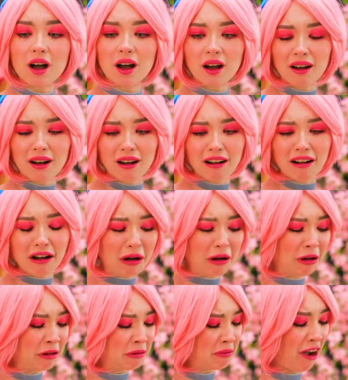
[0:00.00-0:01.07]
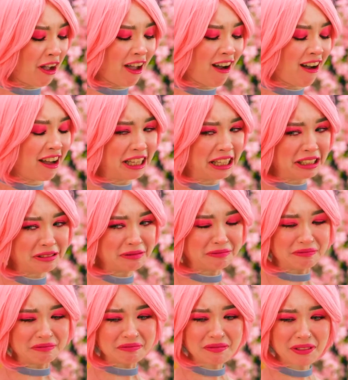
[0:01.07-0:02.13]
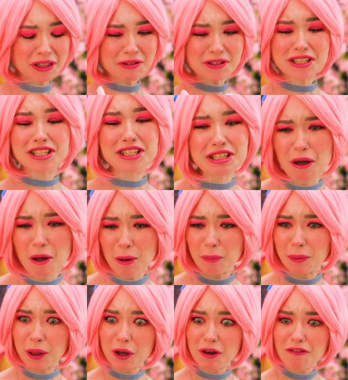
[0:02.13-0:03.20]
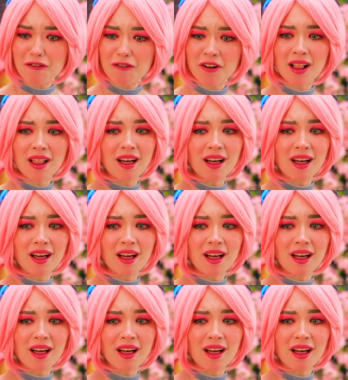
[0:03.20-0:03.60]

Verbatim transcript: I promised myself I wouldn't get emotional. But I can't help it.